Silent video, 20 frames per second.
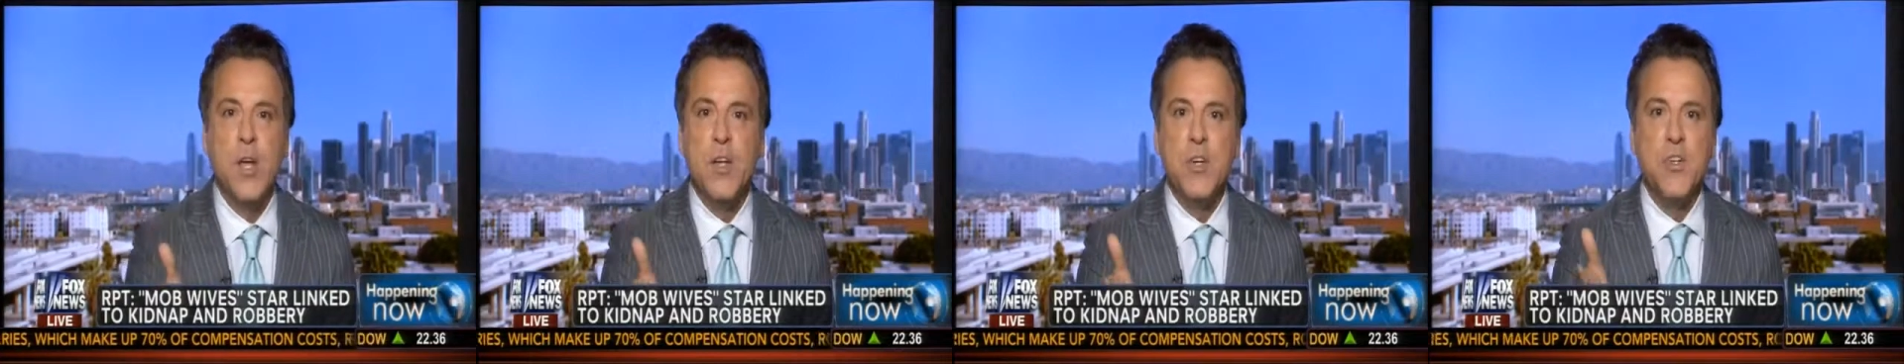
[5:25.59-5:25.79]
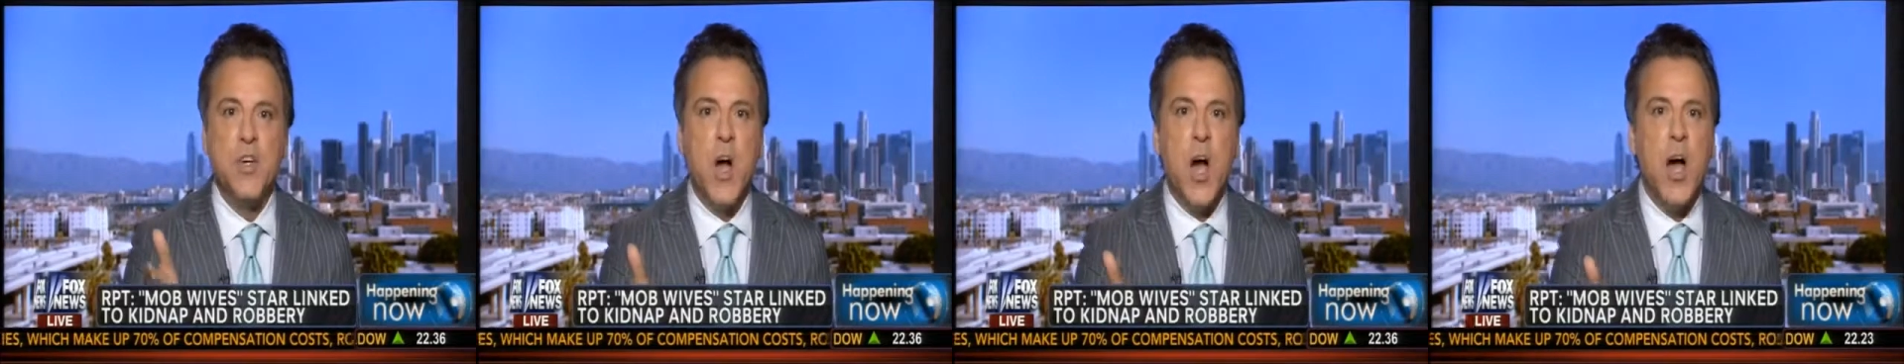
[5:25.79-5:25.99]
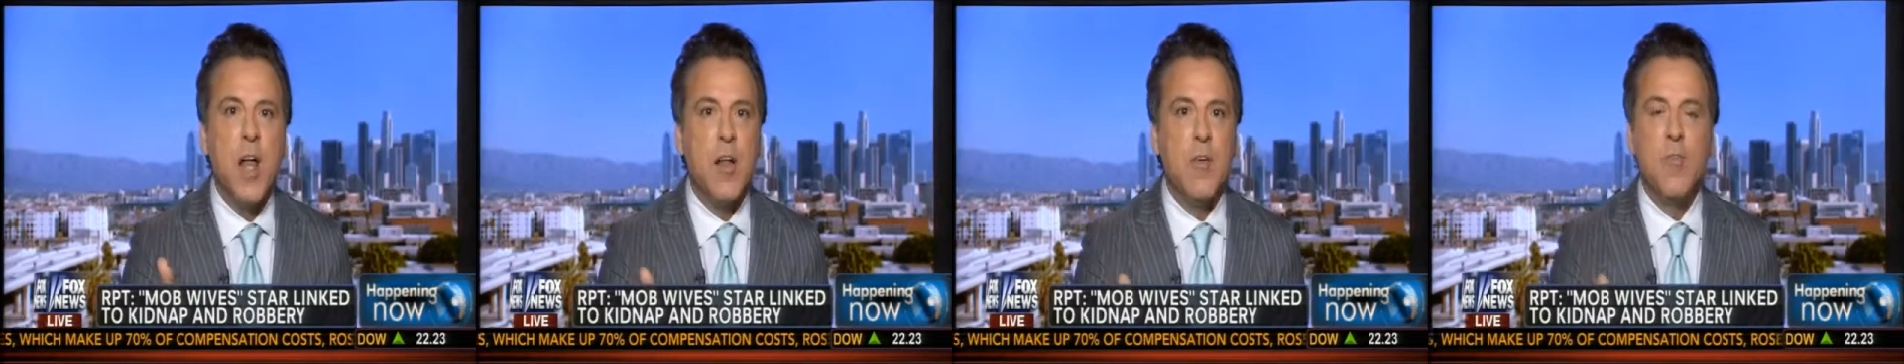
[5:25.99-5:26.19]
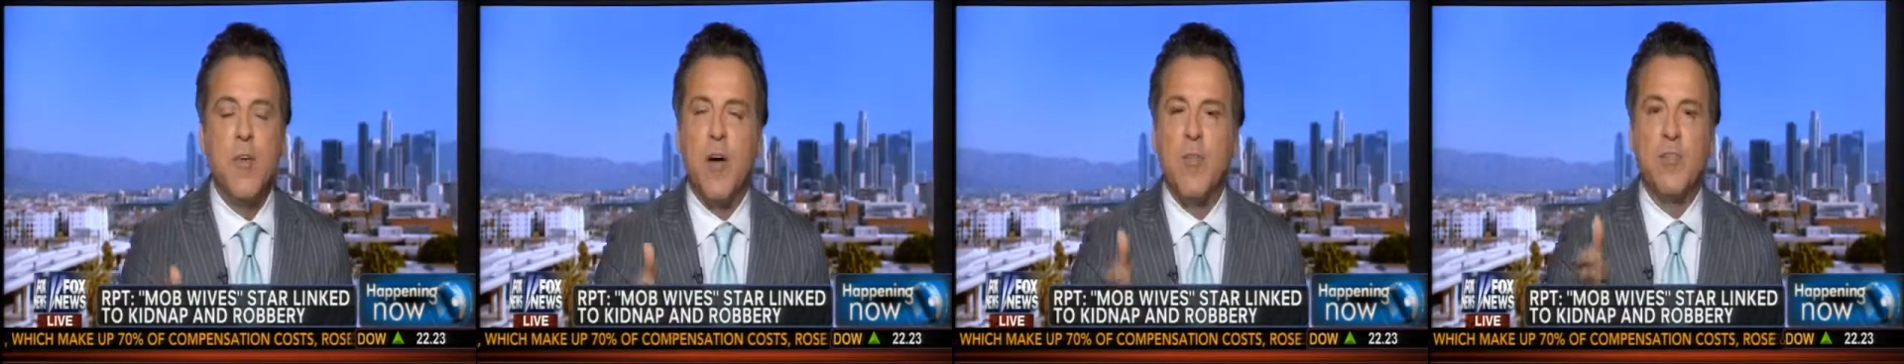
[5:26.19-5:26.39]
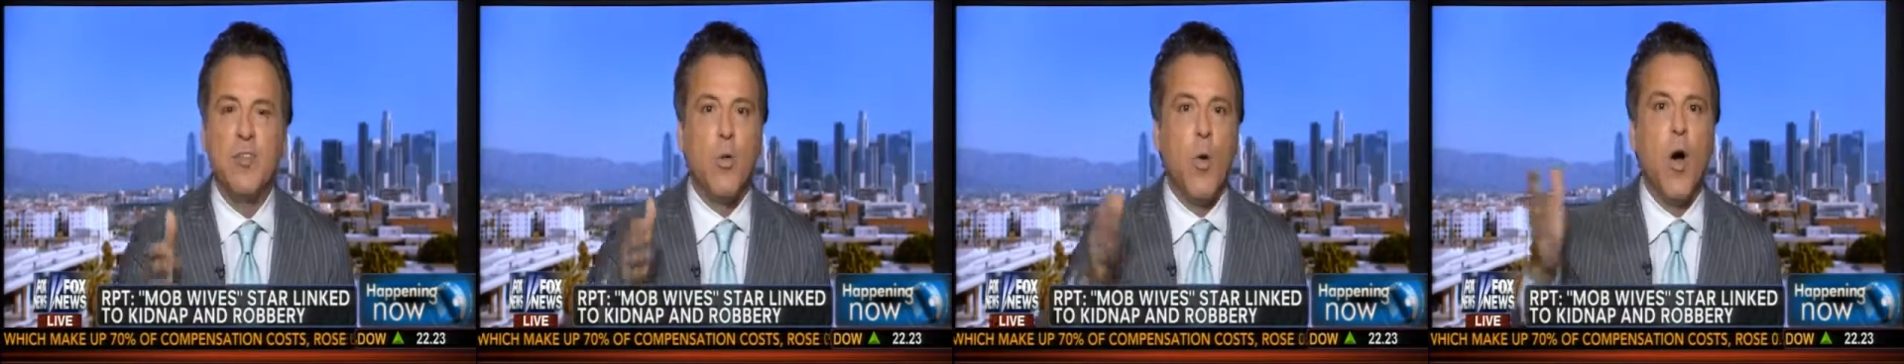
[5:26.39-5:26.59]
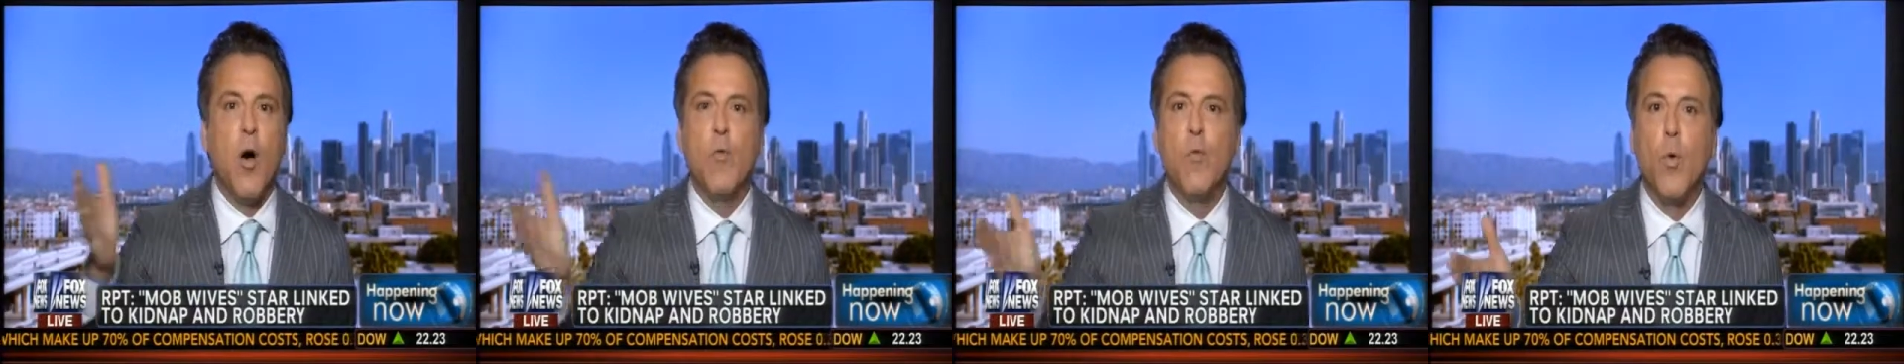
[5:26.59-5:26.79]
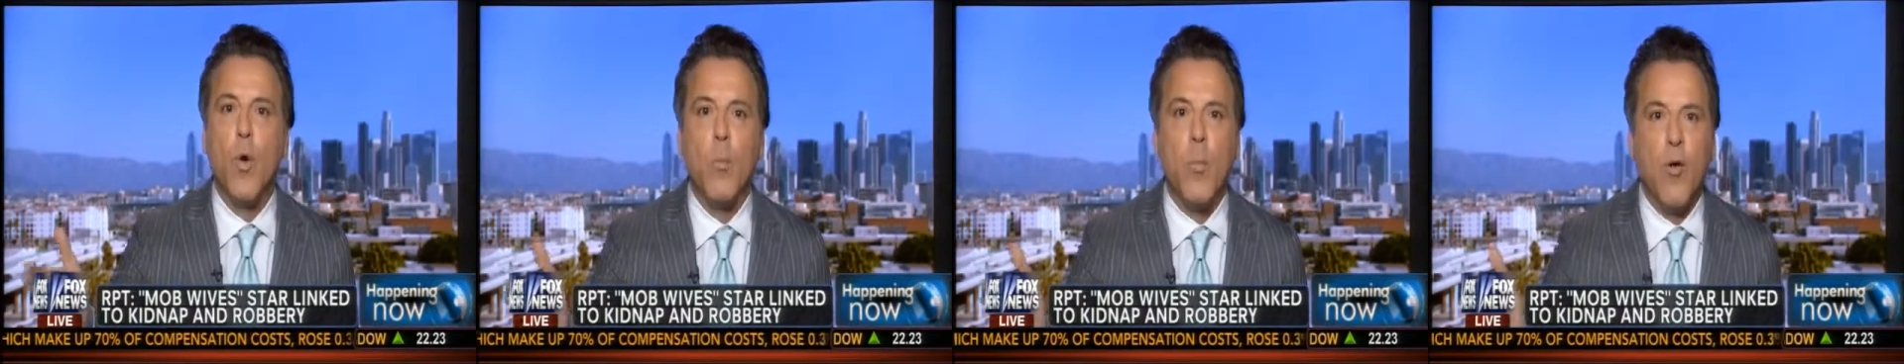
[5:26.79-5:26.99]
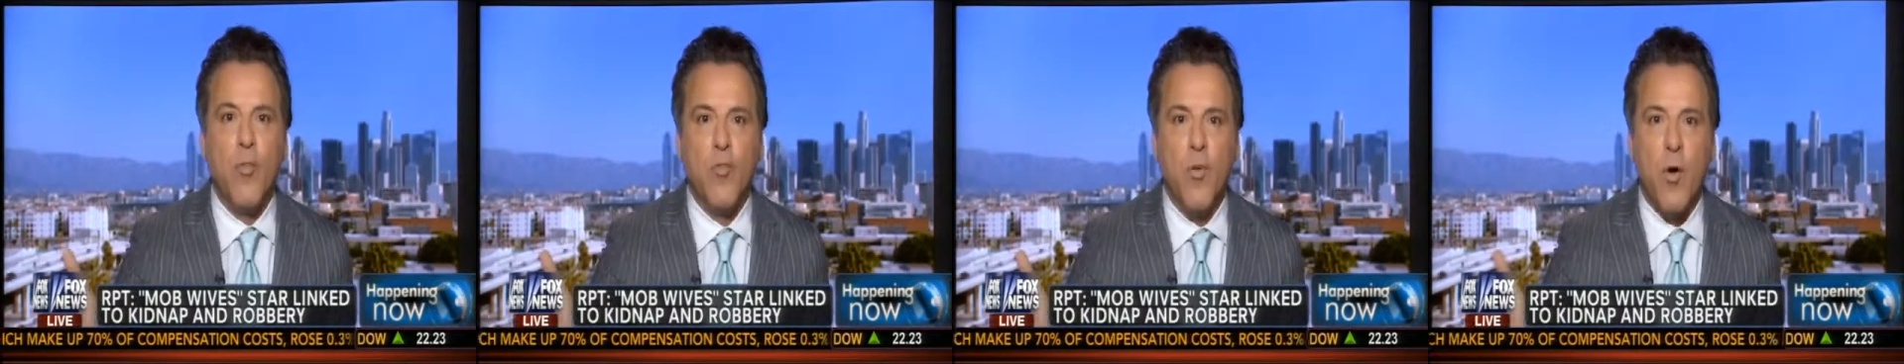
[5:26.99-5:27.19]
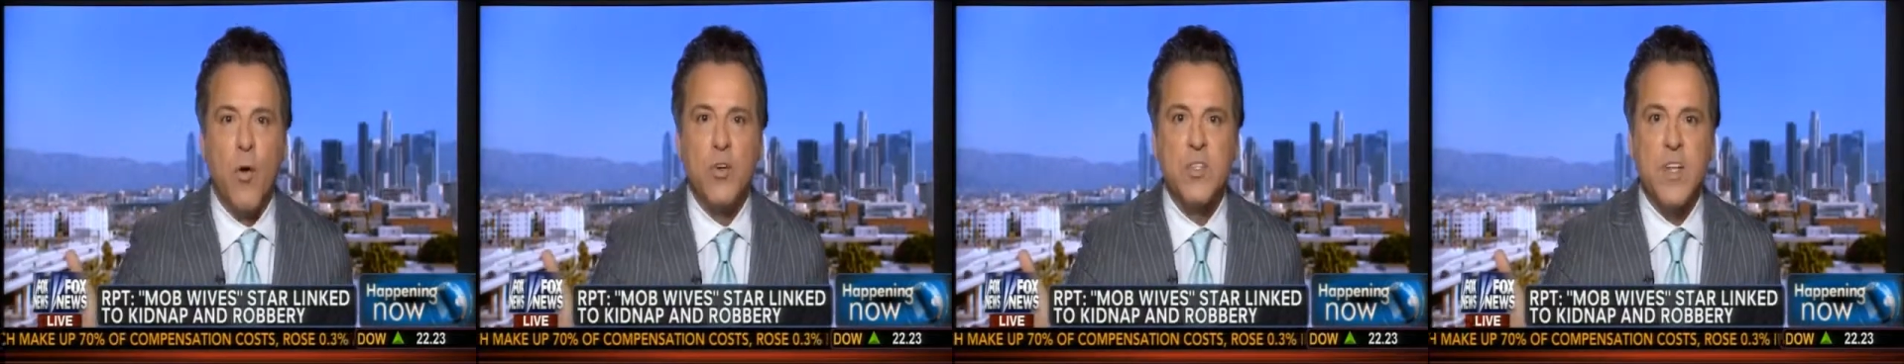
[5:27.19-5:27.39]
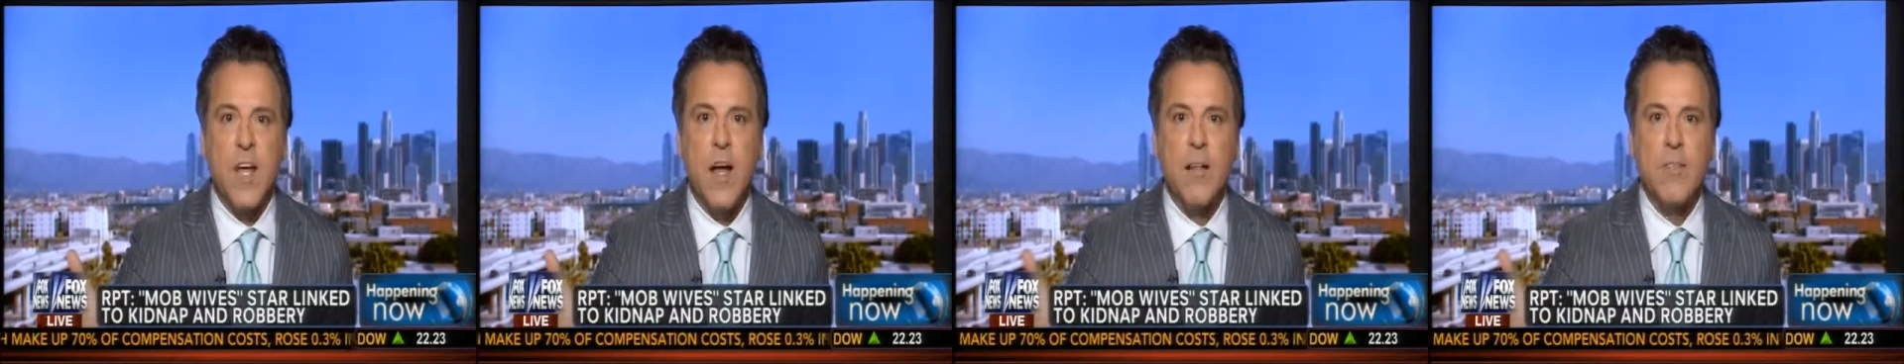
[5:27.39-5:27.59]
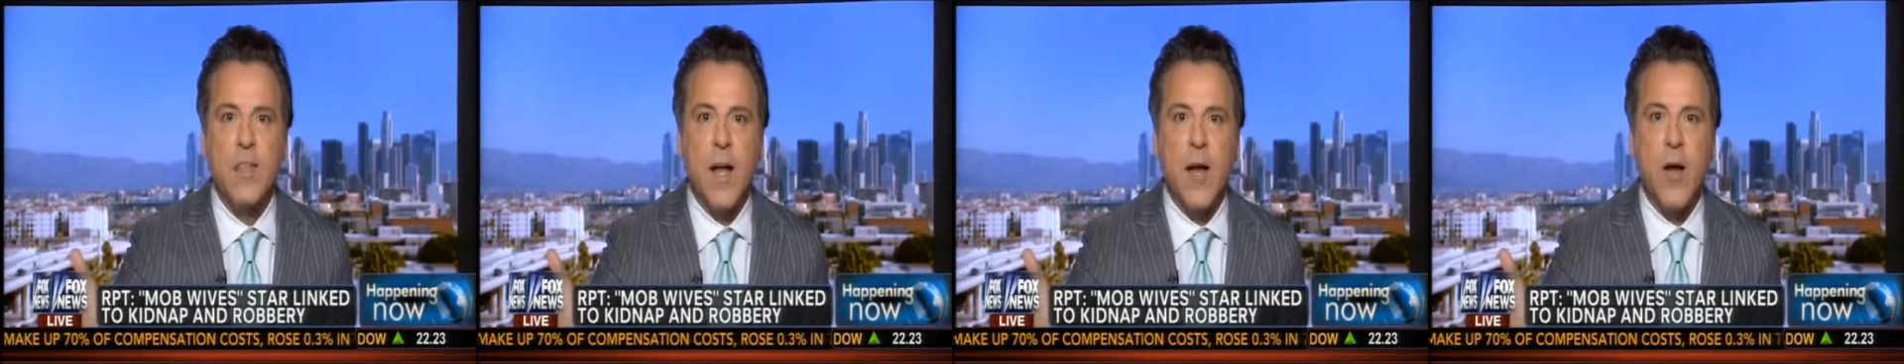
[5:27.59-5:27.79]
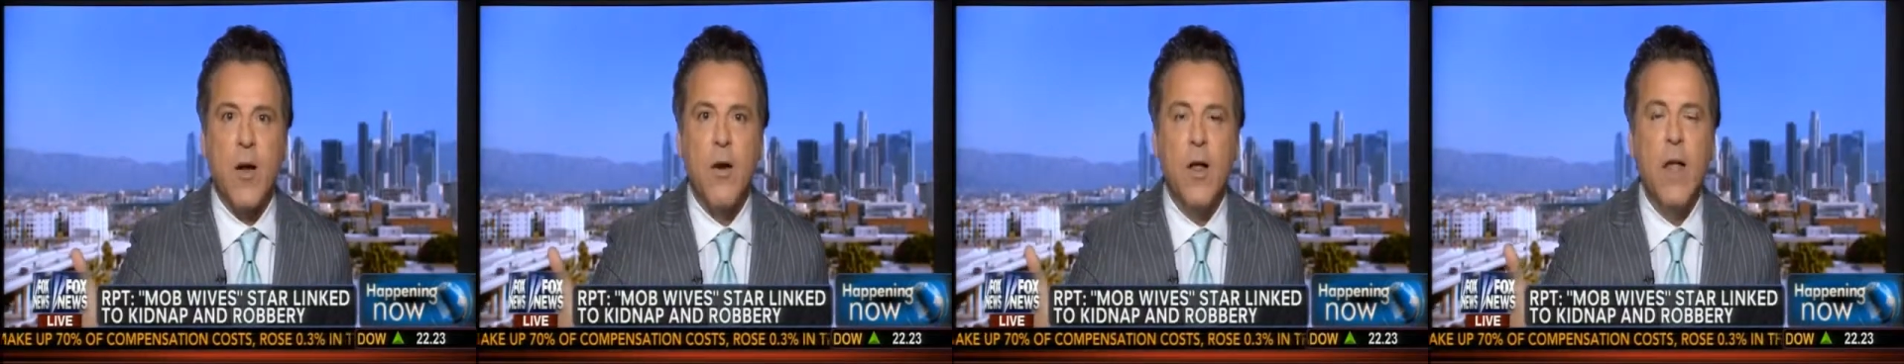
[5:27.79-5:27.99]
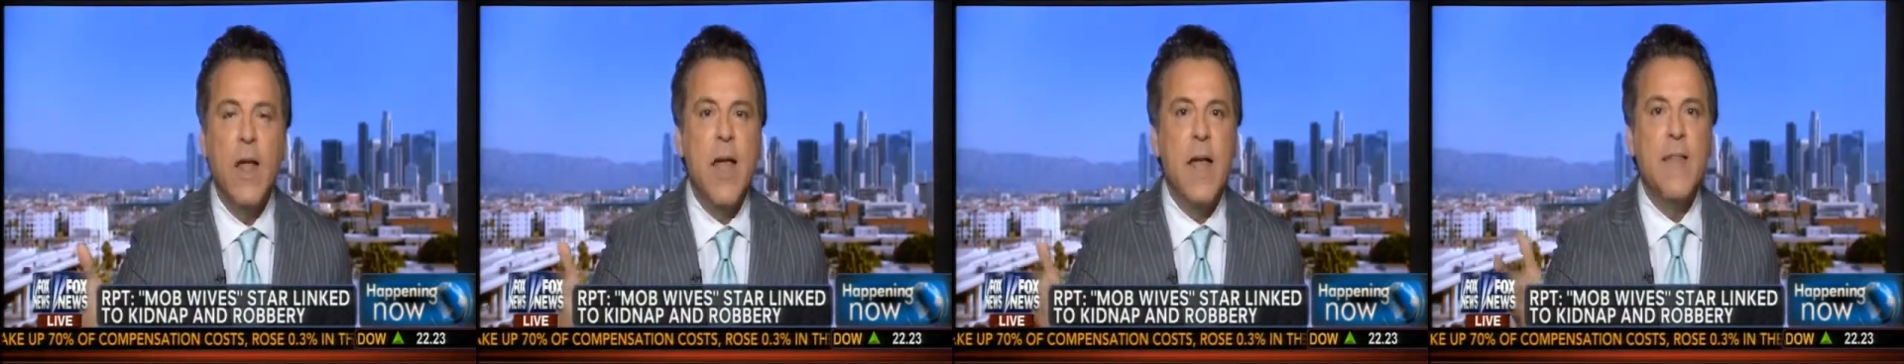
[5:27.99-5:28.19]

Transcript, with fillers: John, of, of 12 normal folks out there,